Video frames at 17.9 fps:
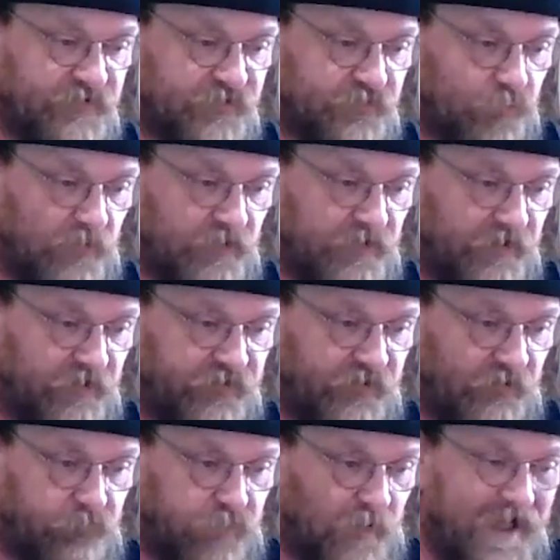really
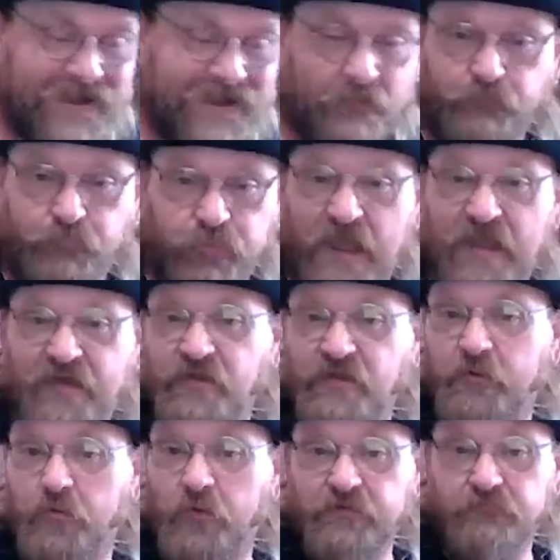the black
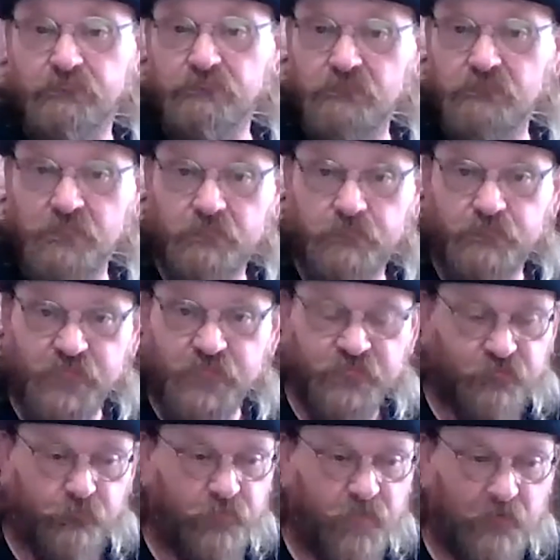liquid,
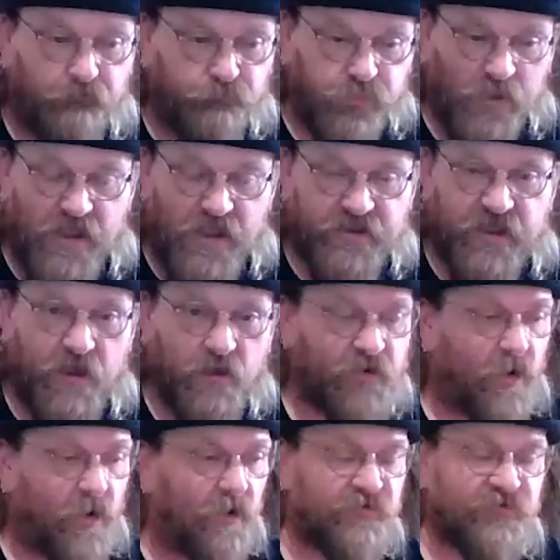black
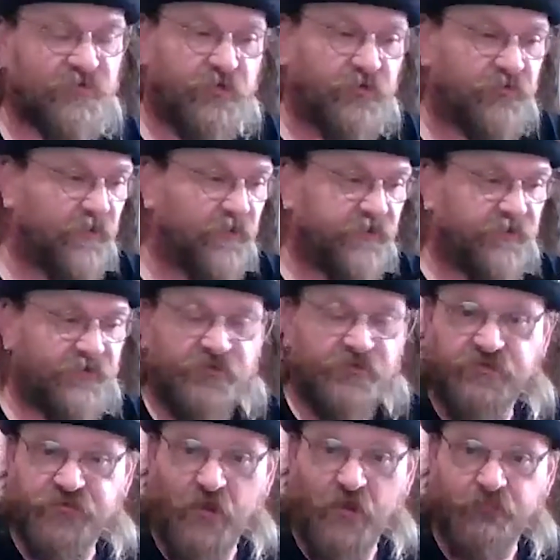alcohol. So then you
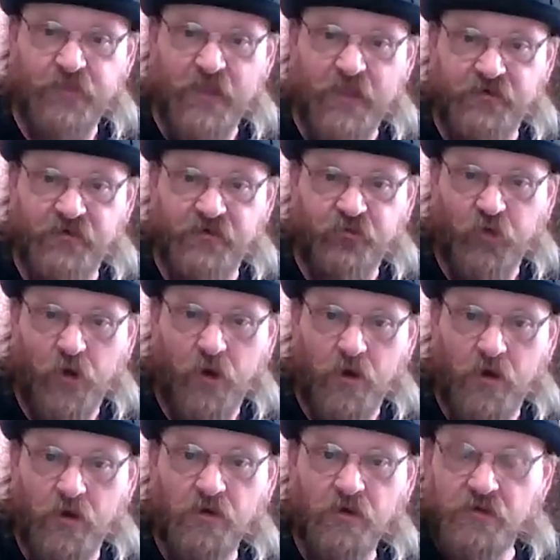just dump that in a
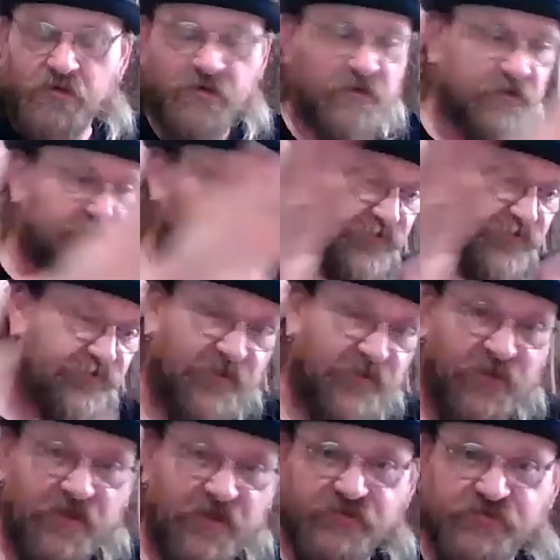jar,
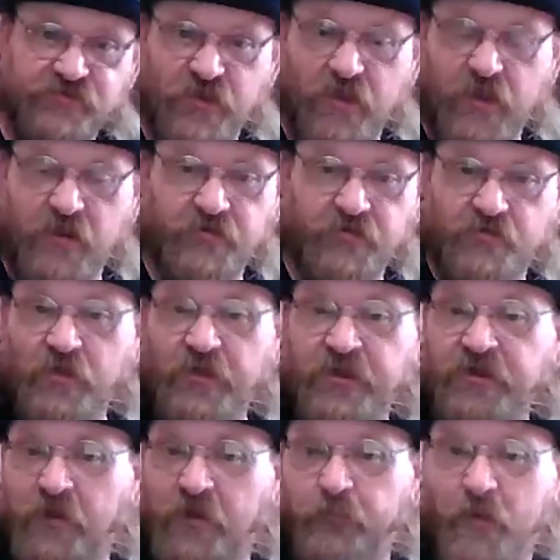set that aside,
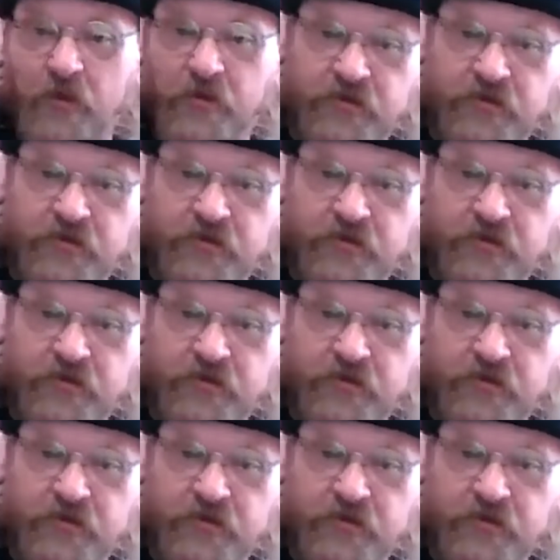clean up all